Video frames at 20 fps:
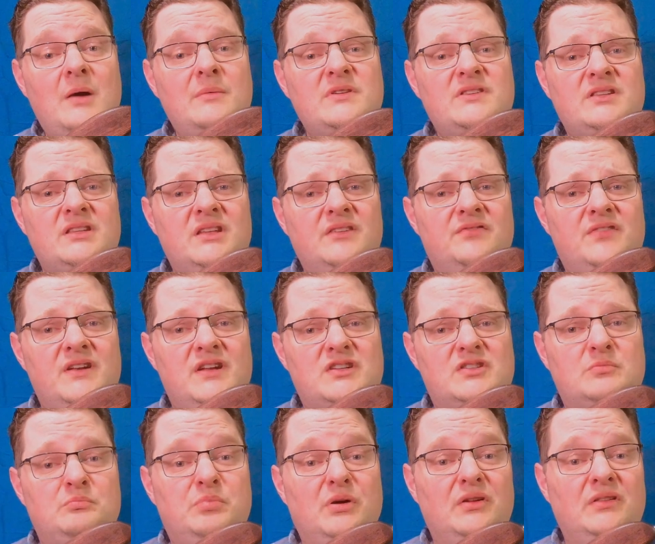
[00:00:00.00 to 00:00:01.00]
I recently
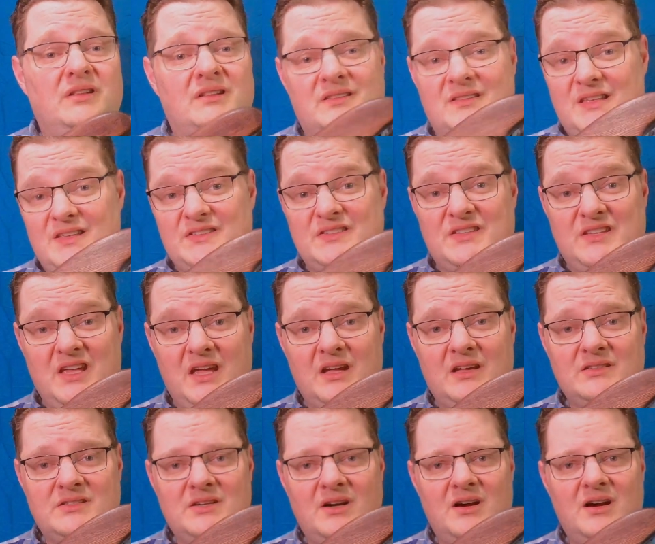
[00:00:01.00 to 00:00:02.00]
finished building this
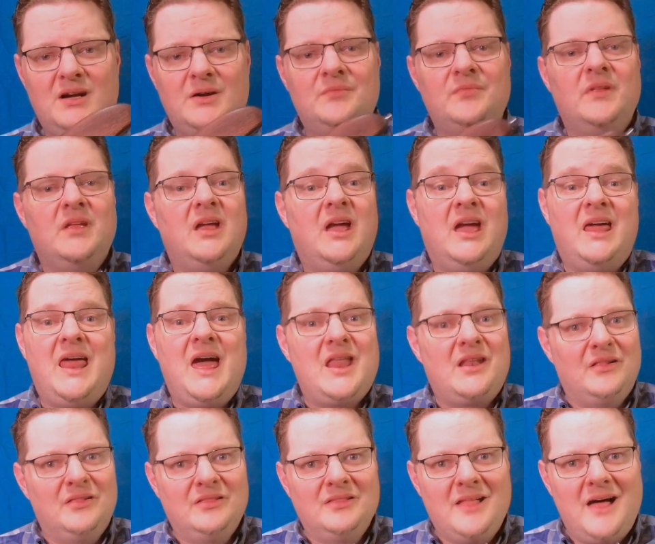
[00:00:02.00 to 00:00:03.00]
kit guitar and
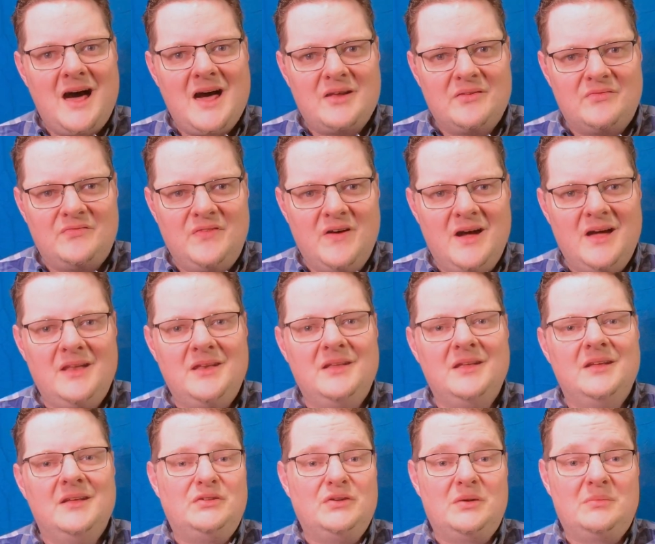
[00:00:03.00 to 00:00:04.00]
had a lot of
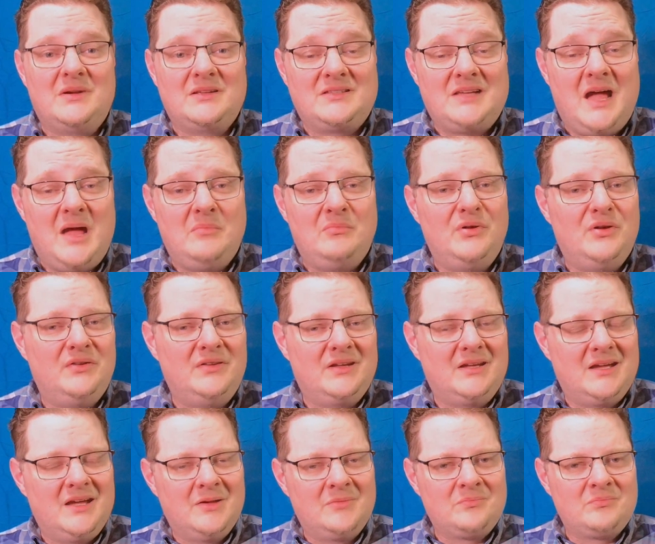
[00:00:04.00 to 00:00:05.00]
fun during my time
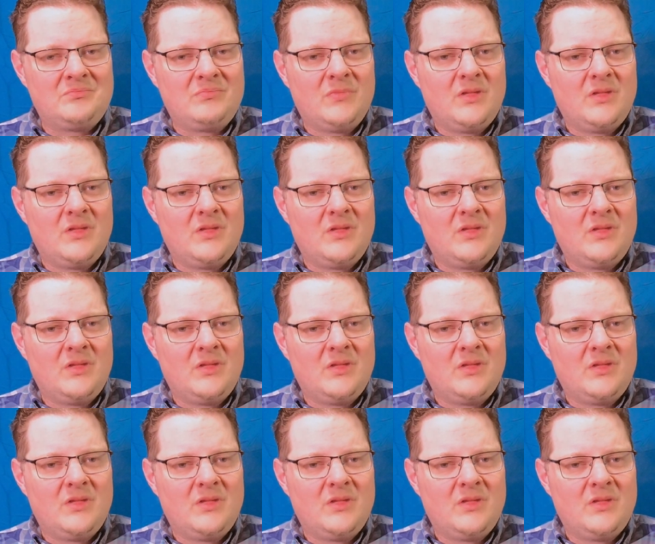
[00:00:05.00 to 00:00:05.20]
building it.